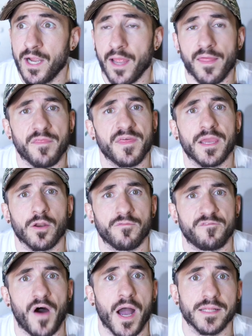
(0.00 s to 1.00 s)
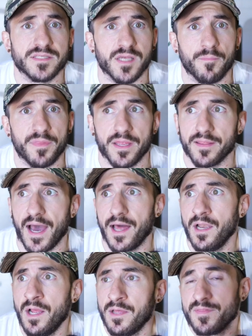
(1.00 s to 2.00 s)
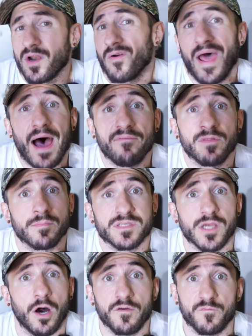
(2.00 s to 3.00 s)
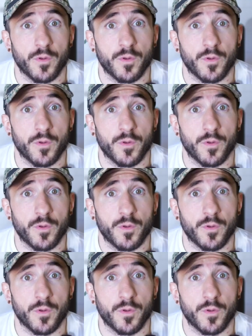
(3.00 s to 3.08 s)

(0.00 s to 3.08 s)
and they think it'll find something that they don't have in themselves,